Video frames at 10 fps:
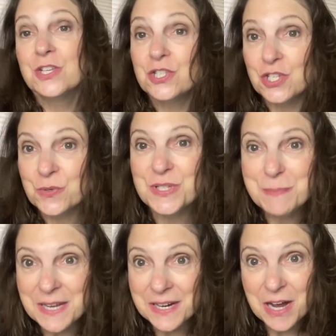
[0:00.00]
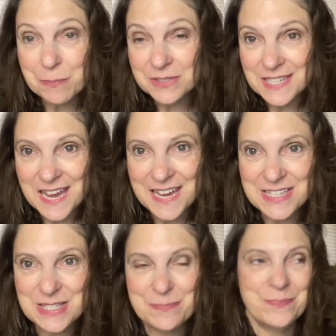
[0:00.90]
So it's been a couple
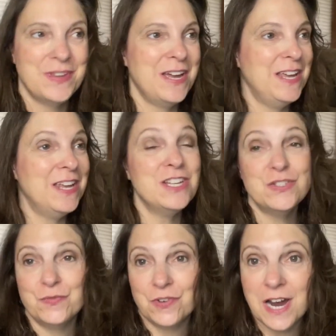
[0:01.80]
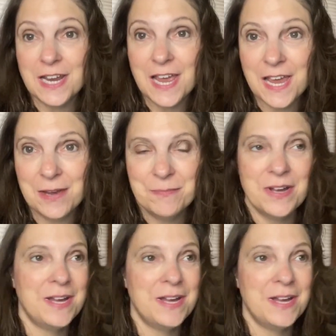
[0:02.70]
days. It is Friday,